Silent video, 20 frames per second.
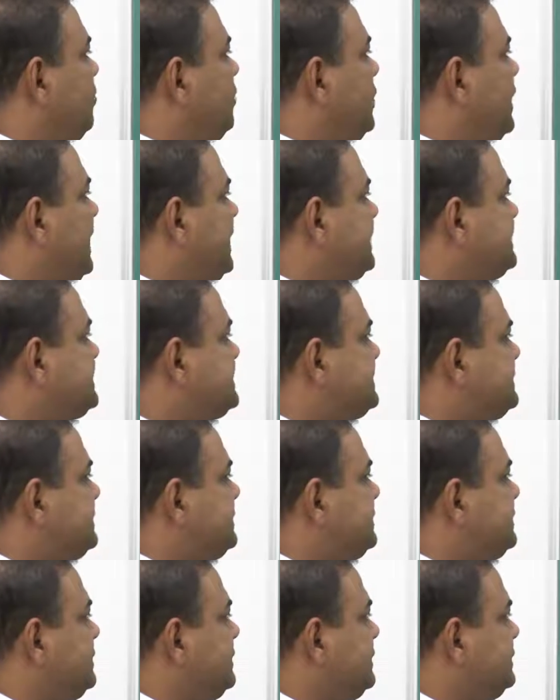placed
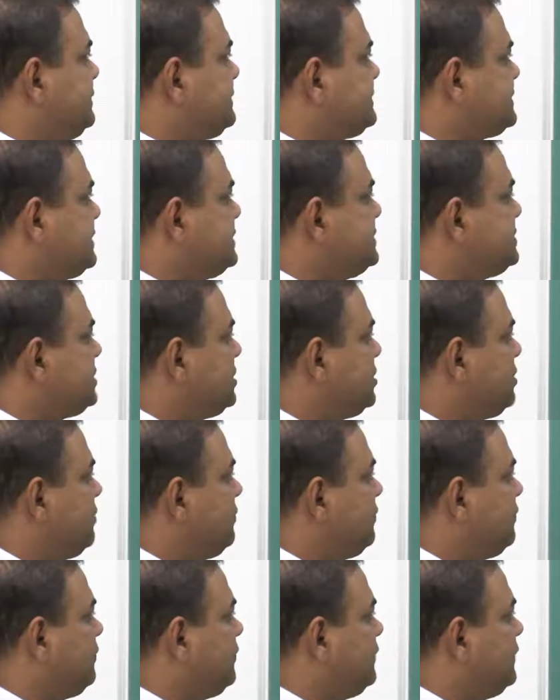at the center of